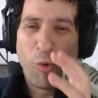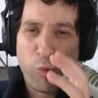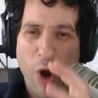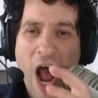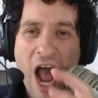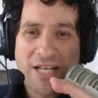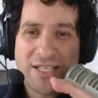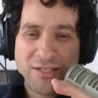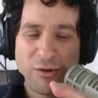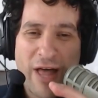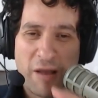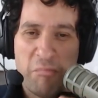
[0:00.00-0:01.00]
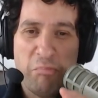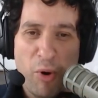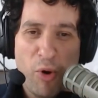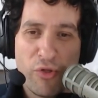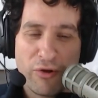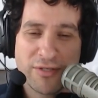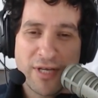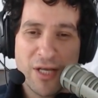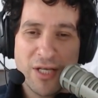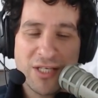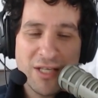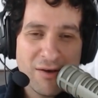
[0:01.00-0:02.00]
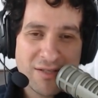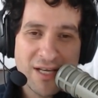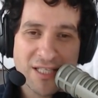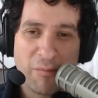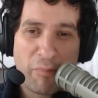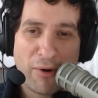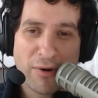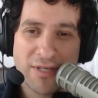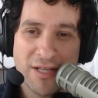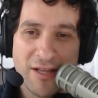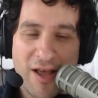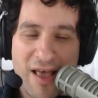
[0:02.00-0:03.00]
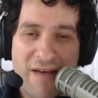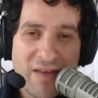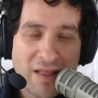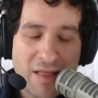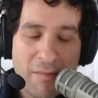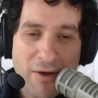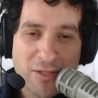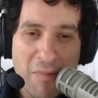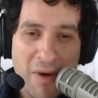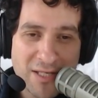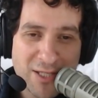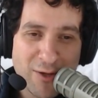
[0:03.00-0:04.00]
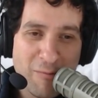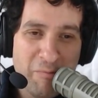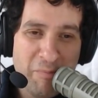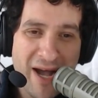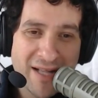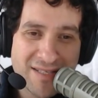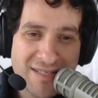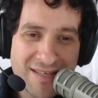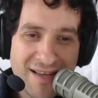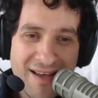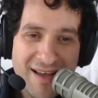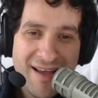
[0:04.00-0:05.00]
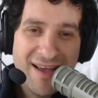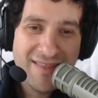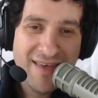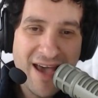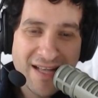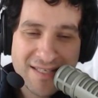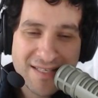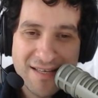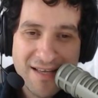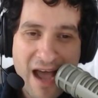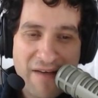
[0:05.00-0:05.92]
rocks. They're like boulders. Like, you see those things in person. They have like the most muscular butts that